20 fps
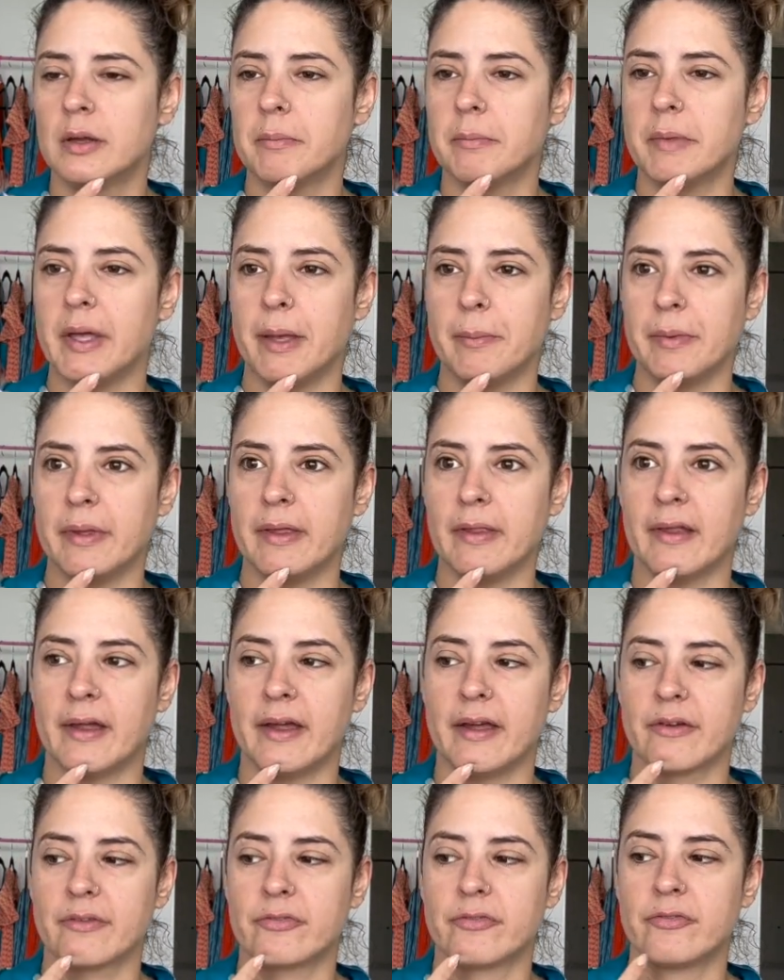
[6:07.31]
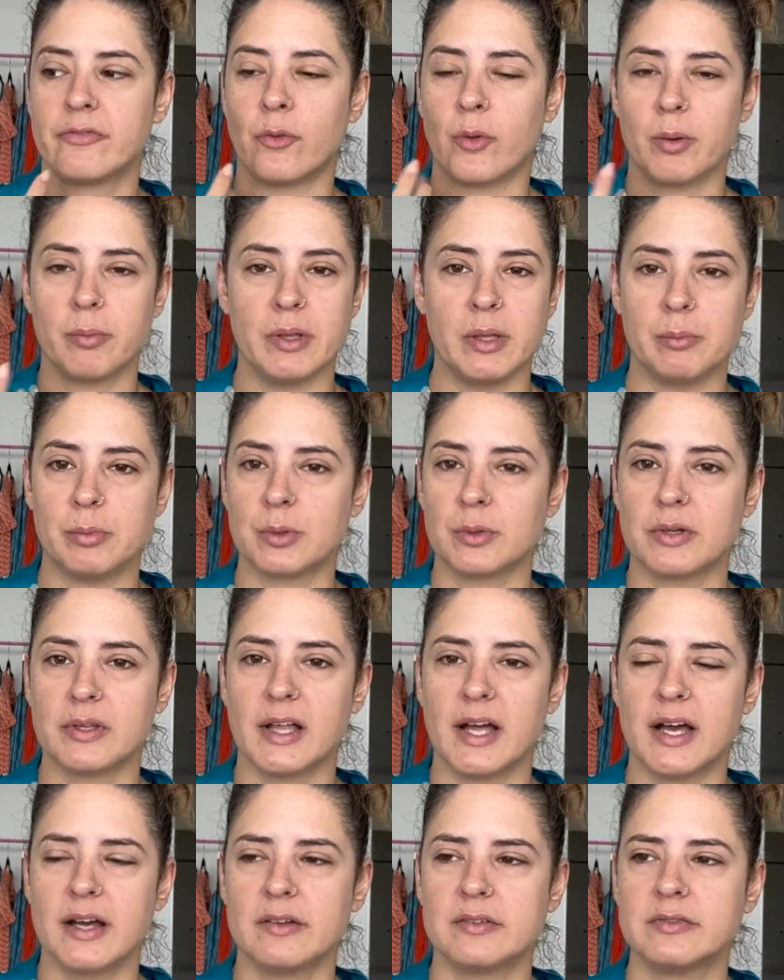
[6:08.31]
maybe like four people were
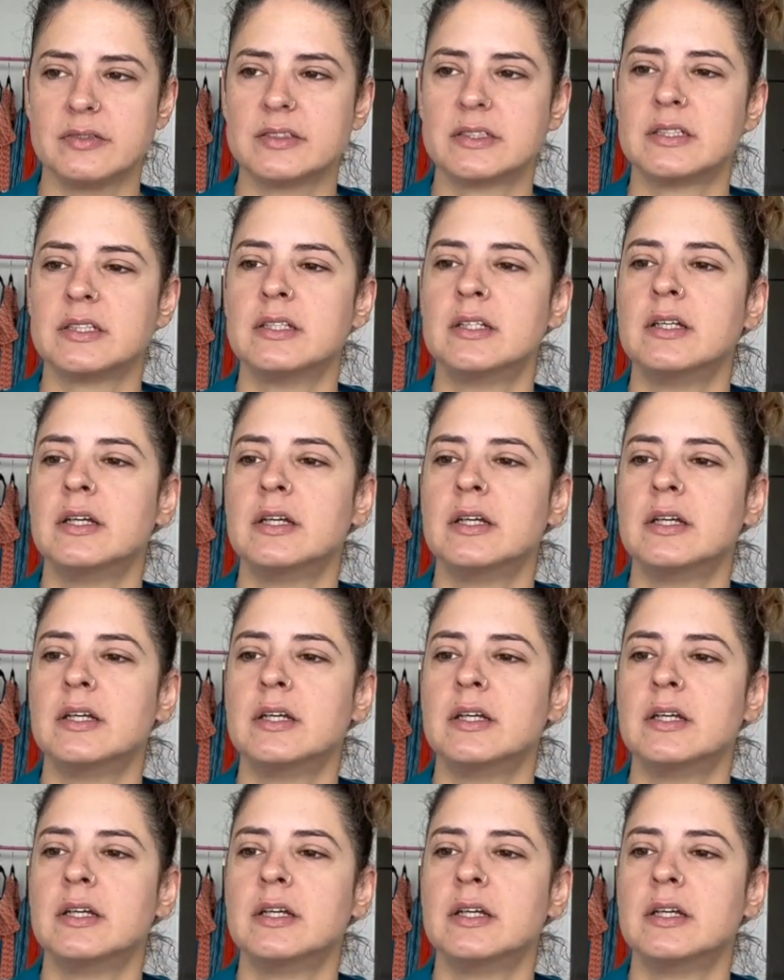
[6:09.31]
left.